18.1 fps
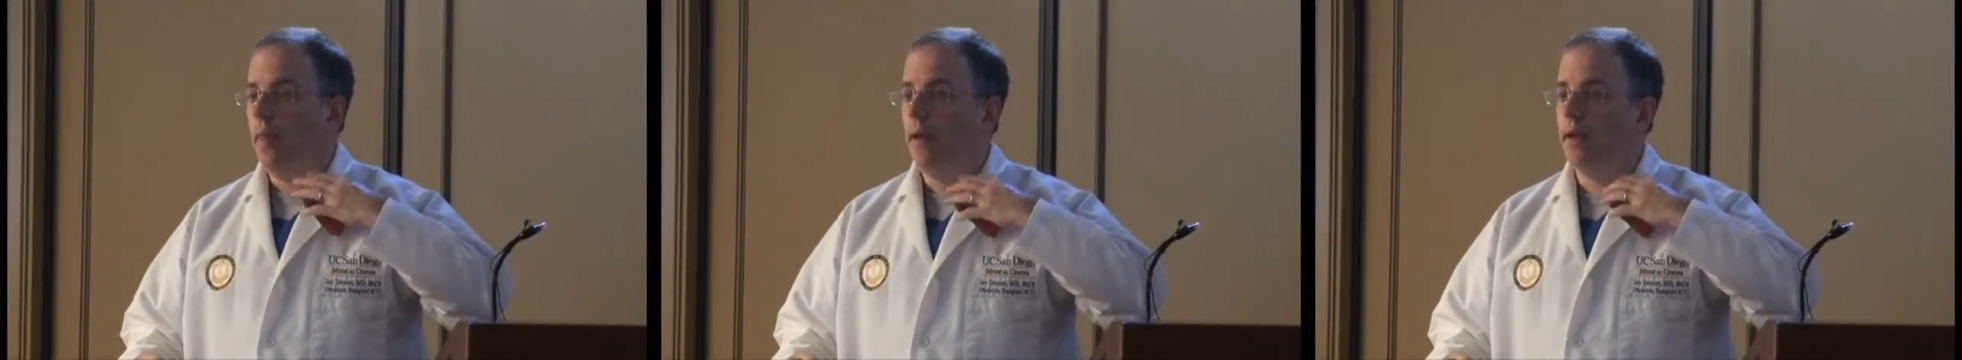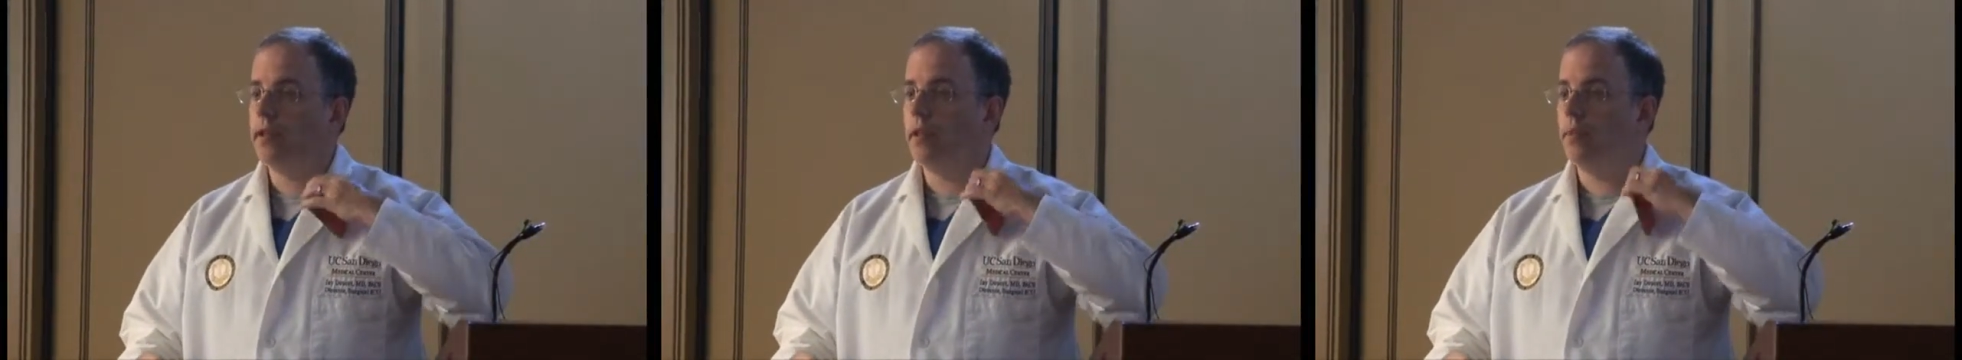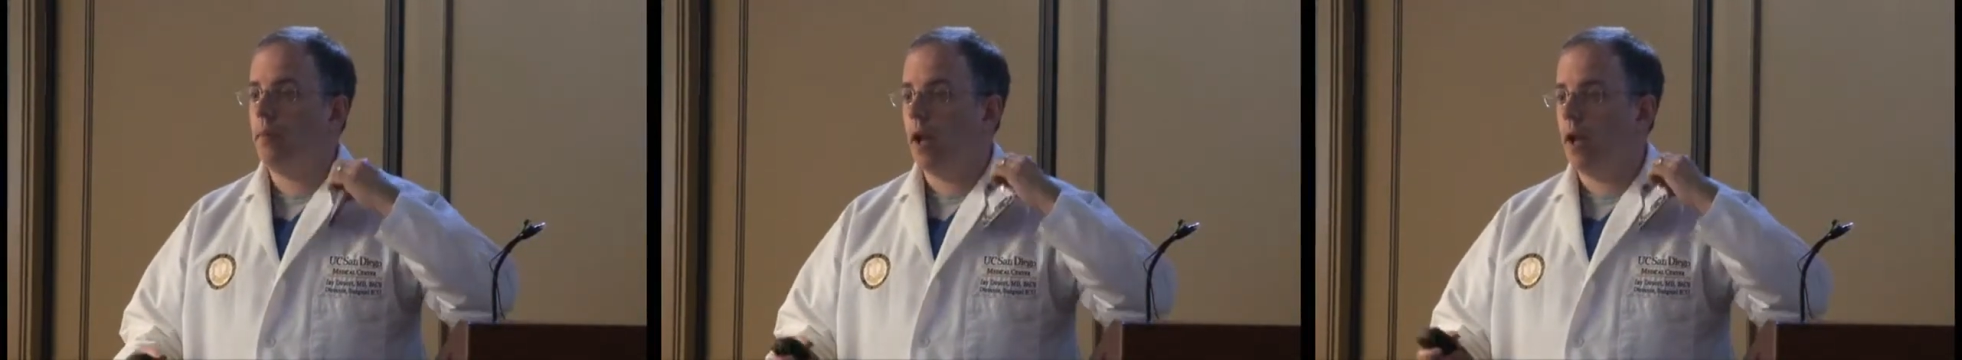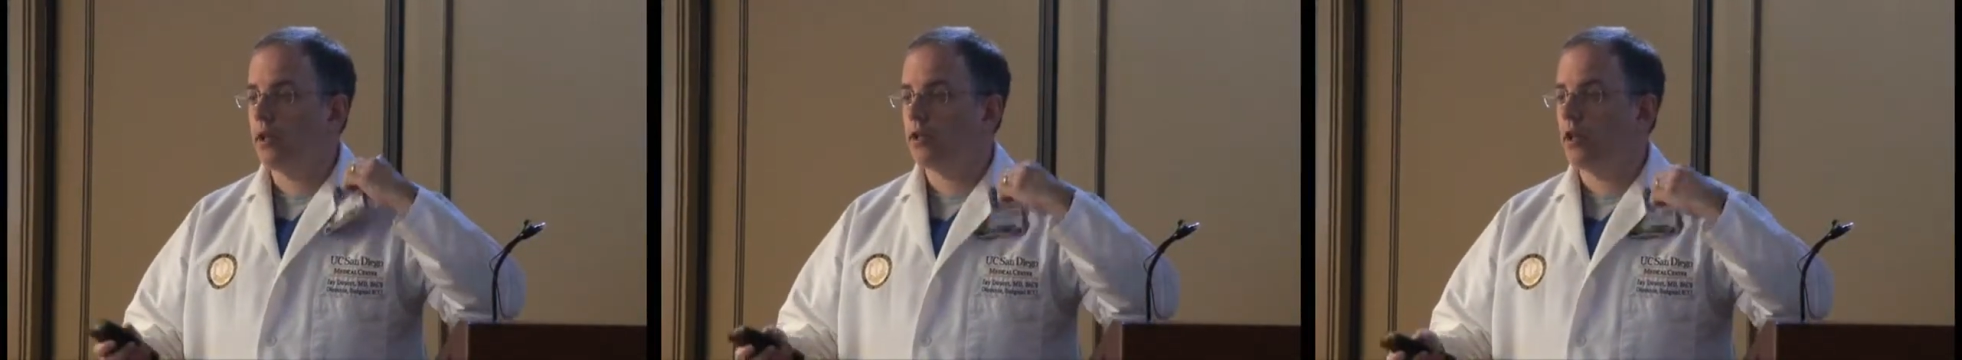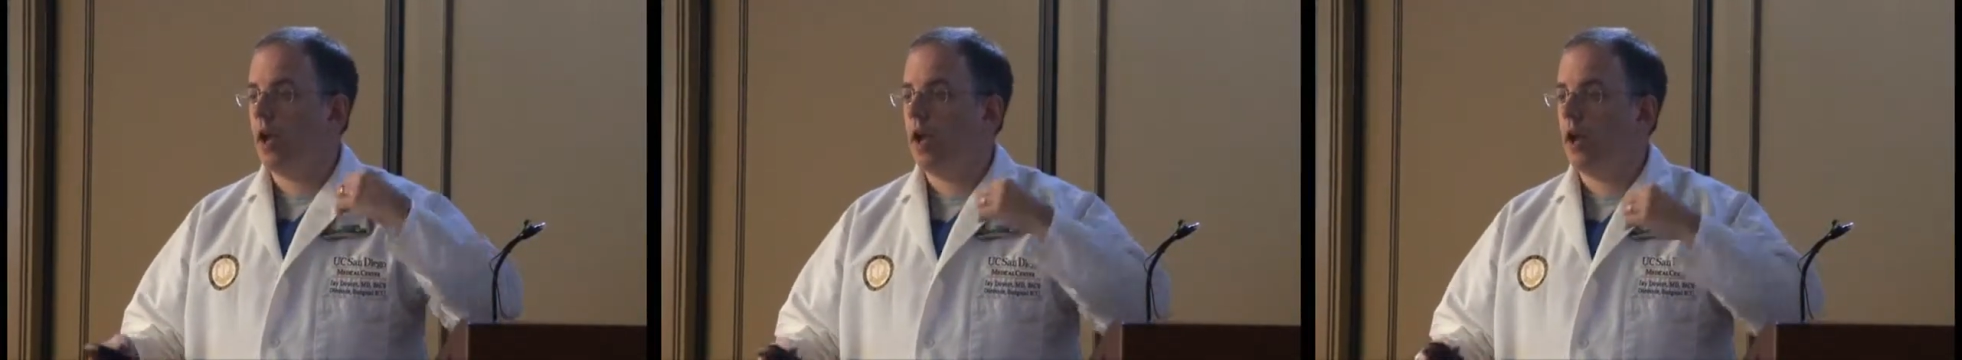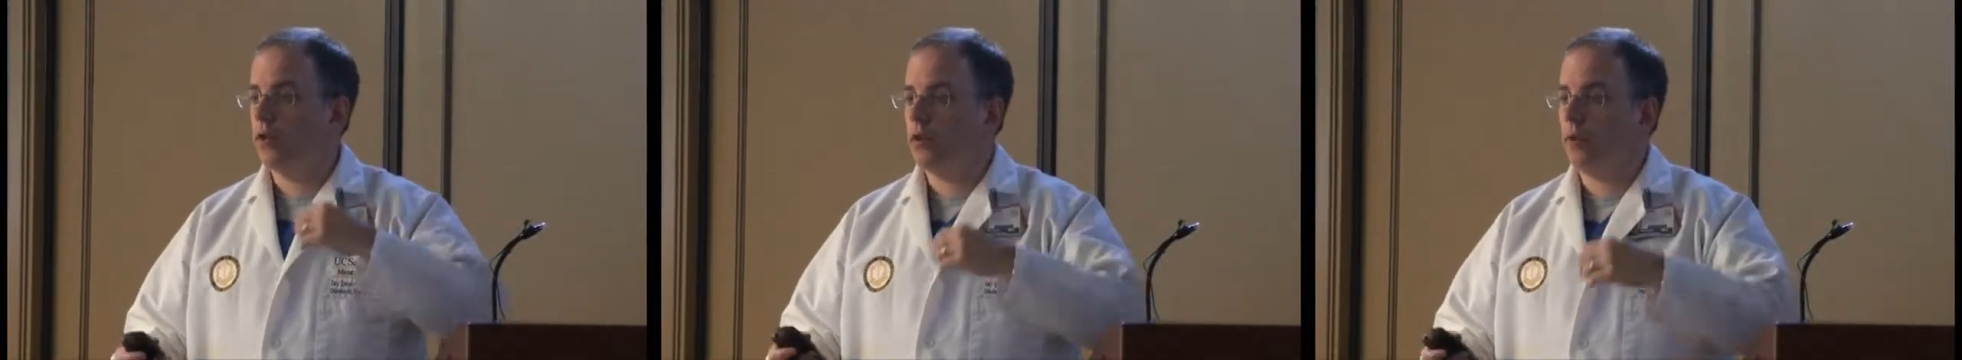That's a mass
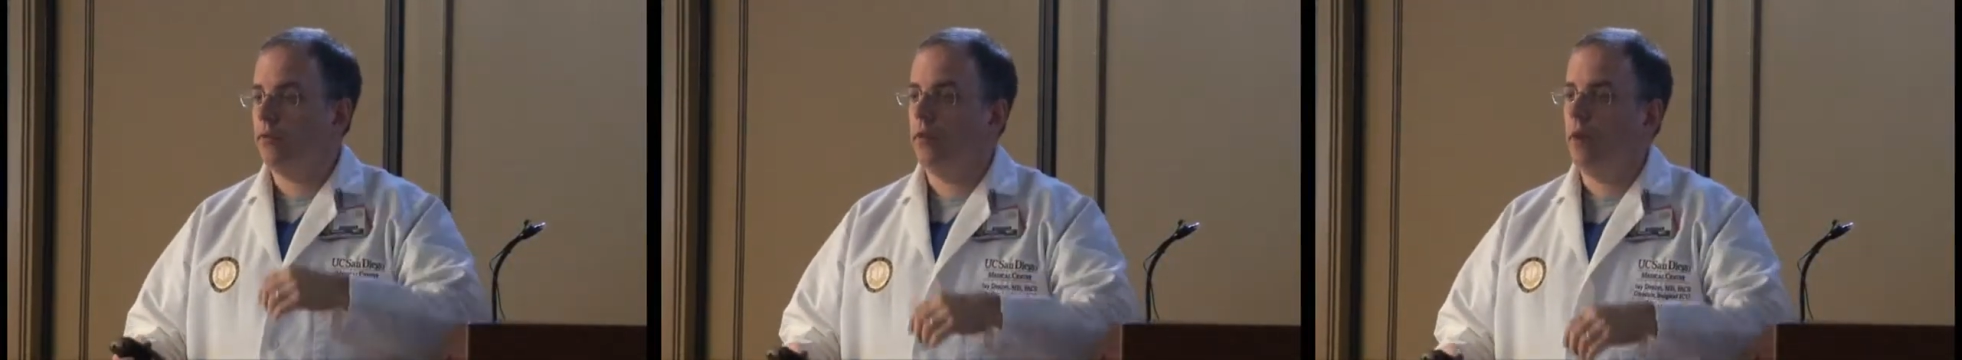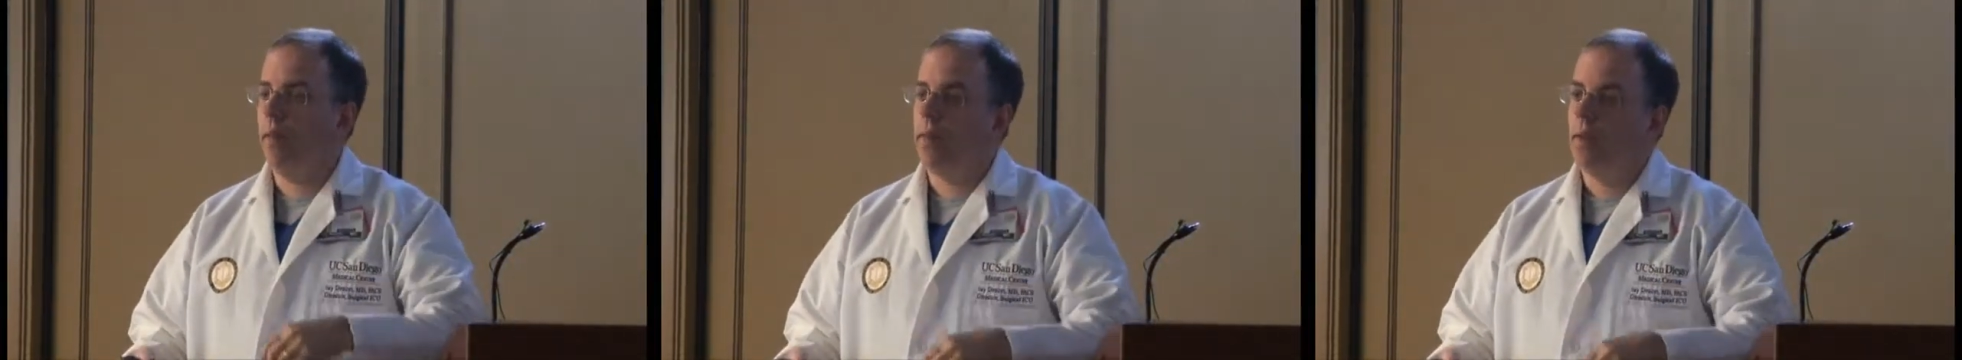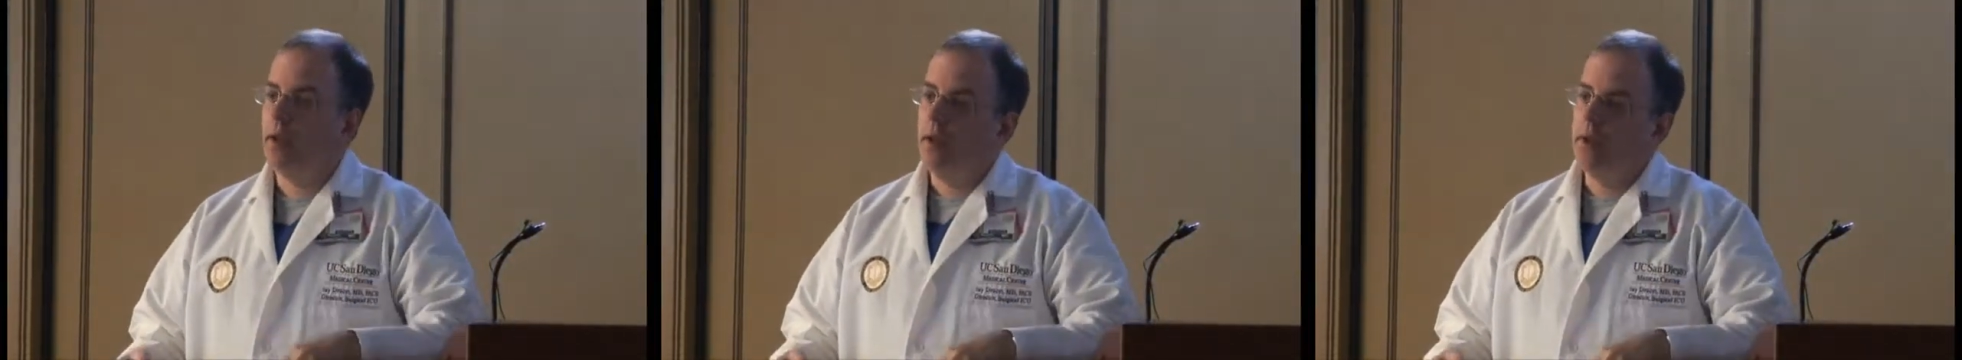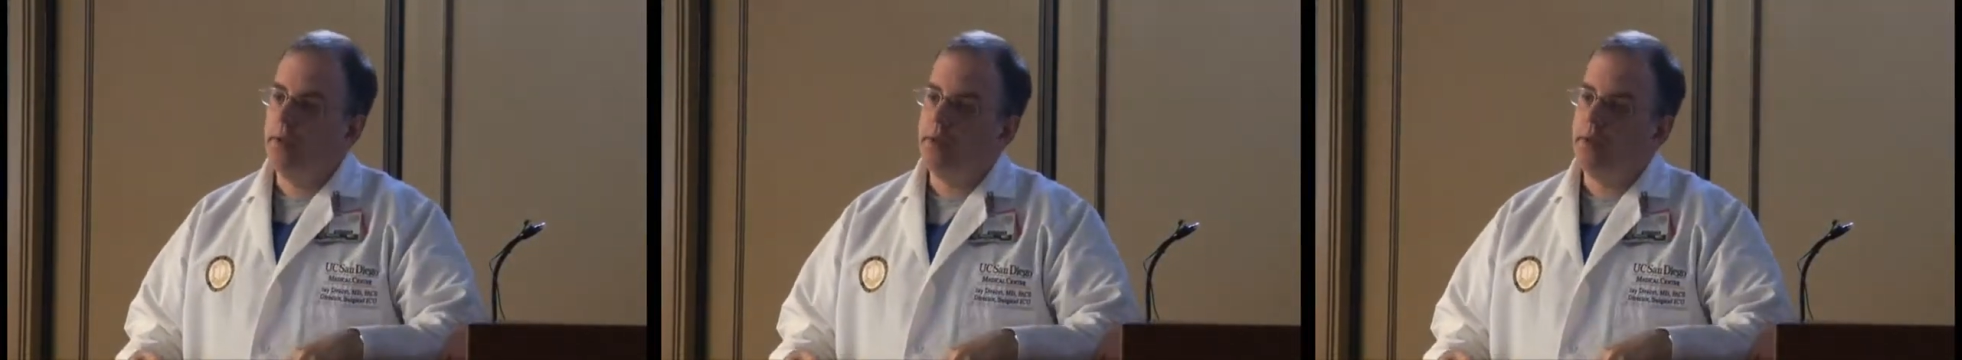casualty event.